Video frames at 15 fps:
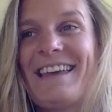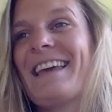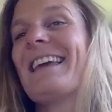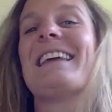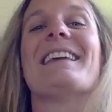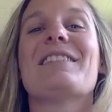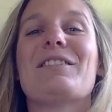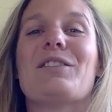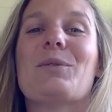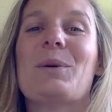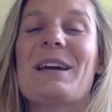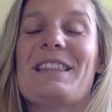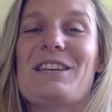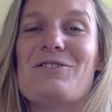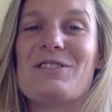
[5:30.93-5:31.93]
Here's the
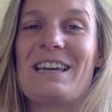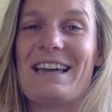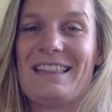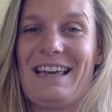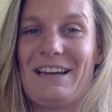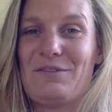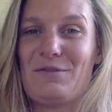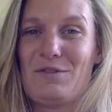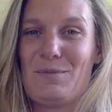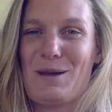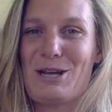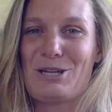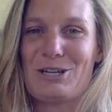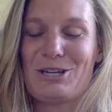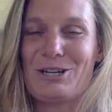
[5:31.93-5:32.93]
way that you get that
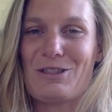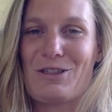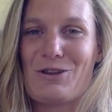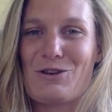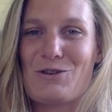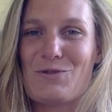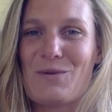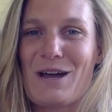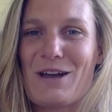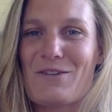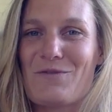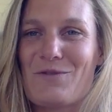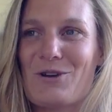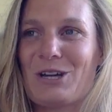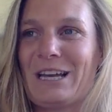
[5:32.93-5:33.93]
information and the new way
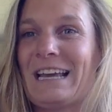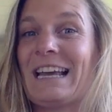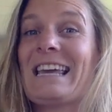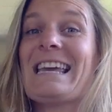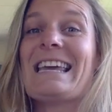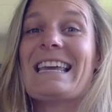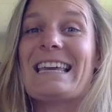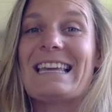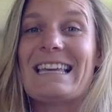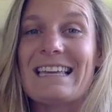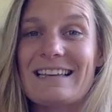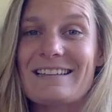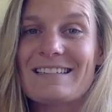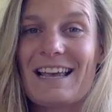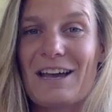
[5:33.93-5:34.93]
of working.
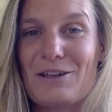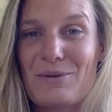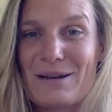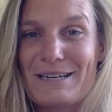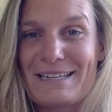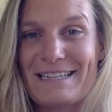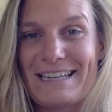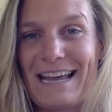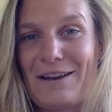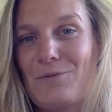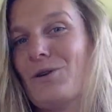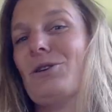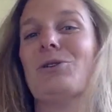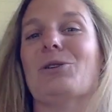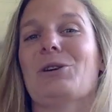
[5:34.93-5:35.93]
Here's how you understand
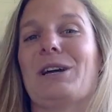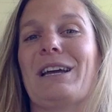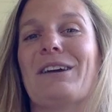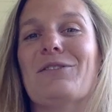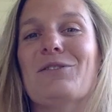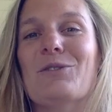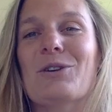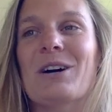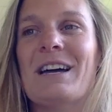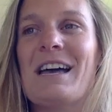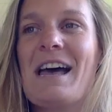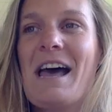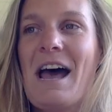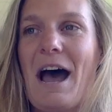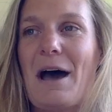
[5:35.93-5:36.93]
what you're looking for,
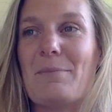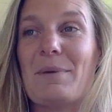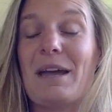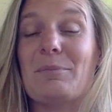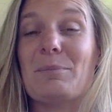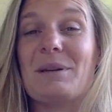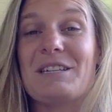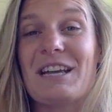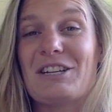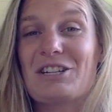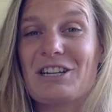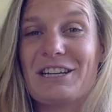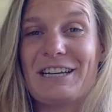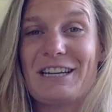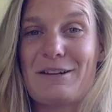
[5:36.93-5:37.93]
um, and
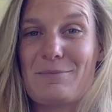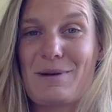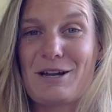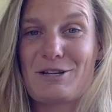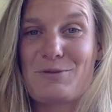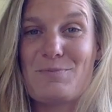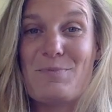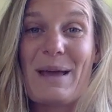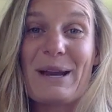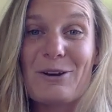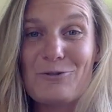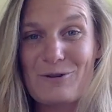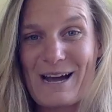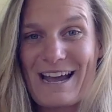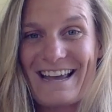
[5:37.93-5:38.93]
potentially in a much better
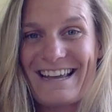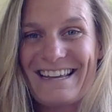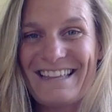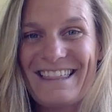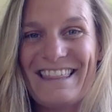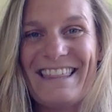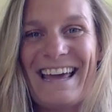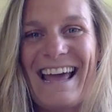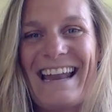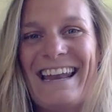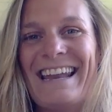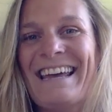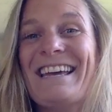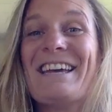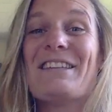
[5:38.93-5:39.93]
way
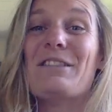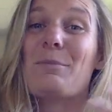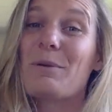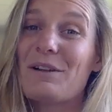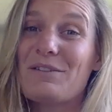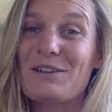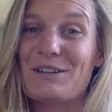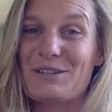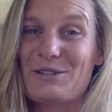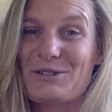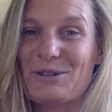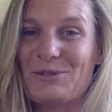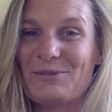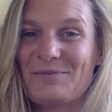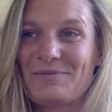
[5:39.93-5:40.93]
than the previous
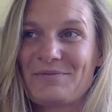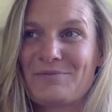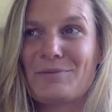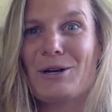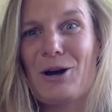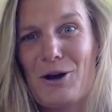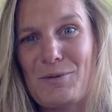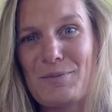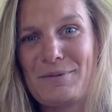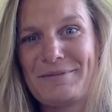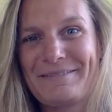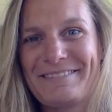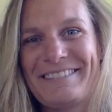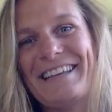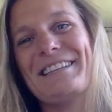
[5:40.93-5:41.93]
tool, we hope.
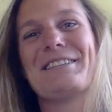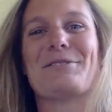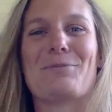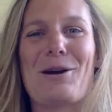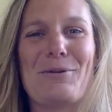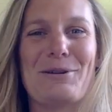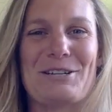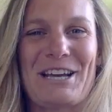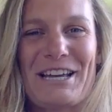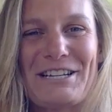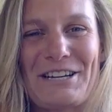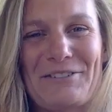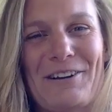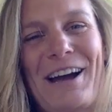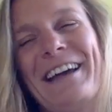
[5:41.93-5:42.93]
That's why we're
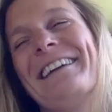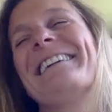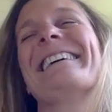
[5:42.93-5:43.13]
changing, right?